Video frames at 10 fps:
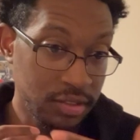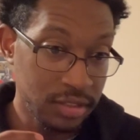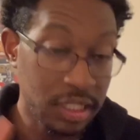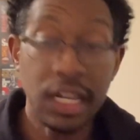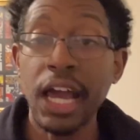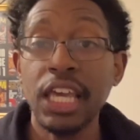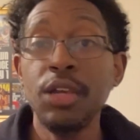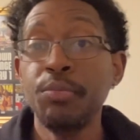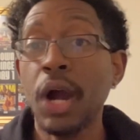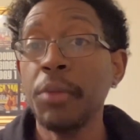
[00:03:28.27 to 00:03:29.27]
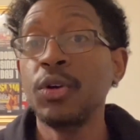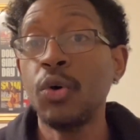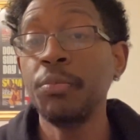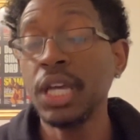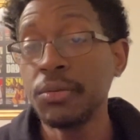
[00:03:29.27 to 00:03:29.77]
tonight he probably
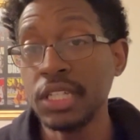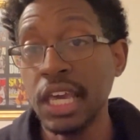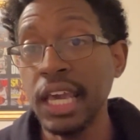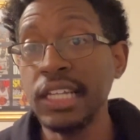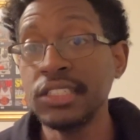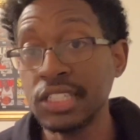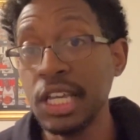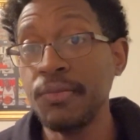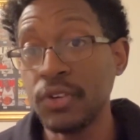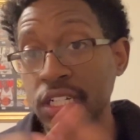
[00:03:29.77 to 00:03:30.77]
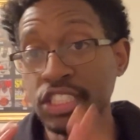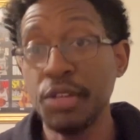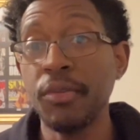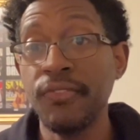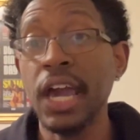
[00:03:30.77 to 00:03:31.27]
won't be able to gain sleep for the
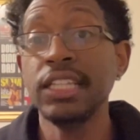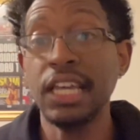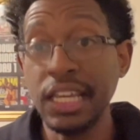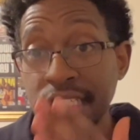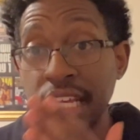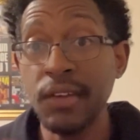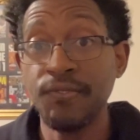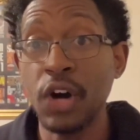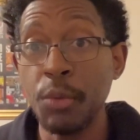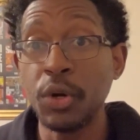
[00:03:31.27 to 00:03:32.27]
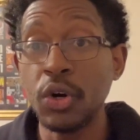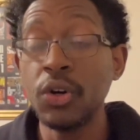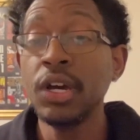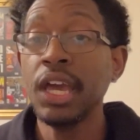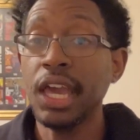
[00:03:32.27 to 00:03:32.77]
simple fact that he did
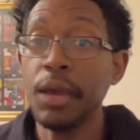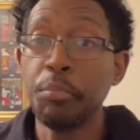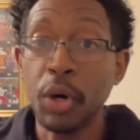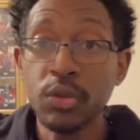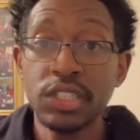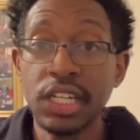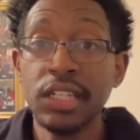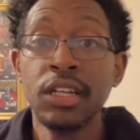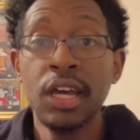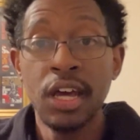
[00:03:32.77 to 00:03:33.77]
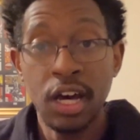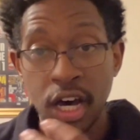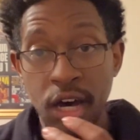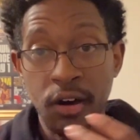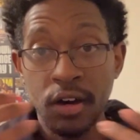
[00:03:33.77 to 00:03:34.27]
fumble and Bolton
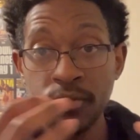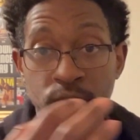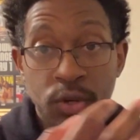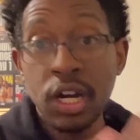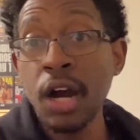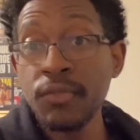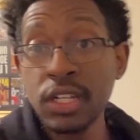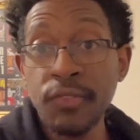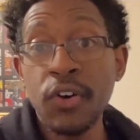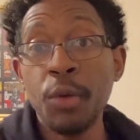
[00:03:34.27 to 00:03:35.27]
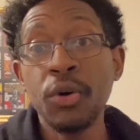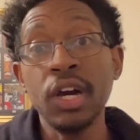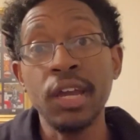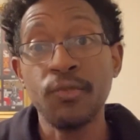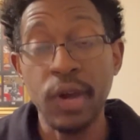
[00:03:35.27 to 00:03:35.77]
recovered the fumble
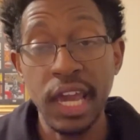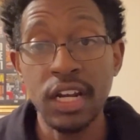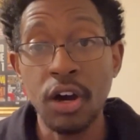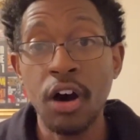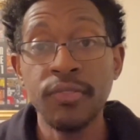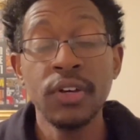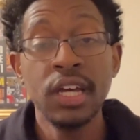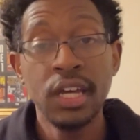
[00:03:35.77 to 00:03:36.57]
and ran off